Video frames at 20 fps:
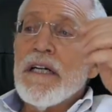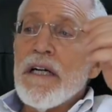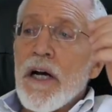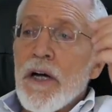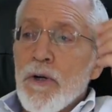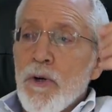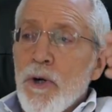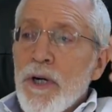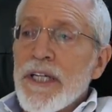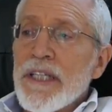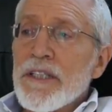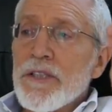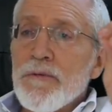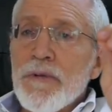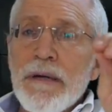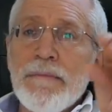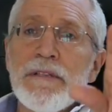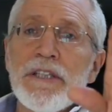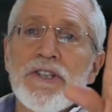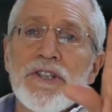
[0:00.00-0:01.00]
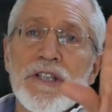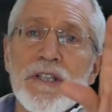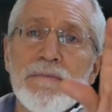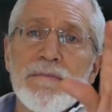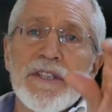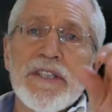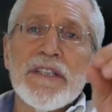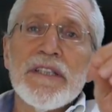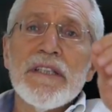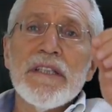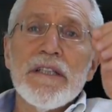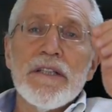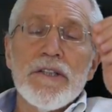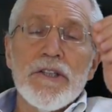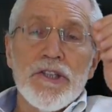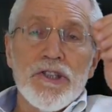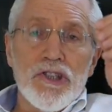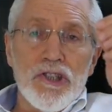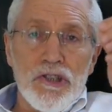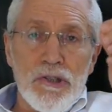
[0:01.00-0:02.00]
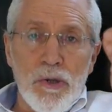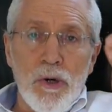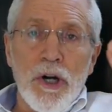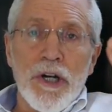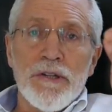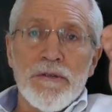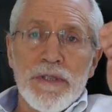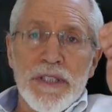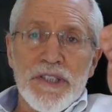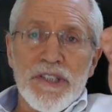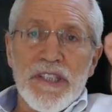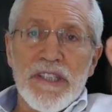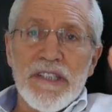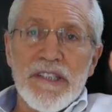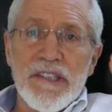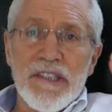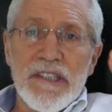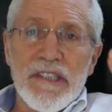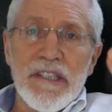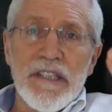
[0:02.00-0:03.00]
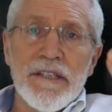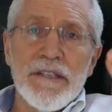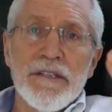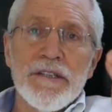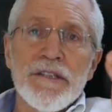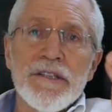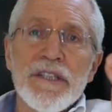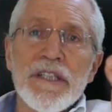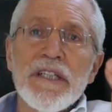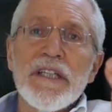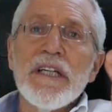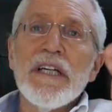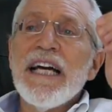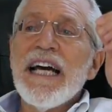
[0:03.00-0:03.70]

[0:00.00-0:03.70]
according to Rabbi Shimon, the slaughter is considered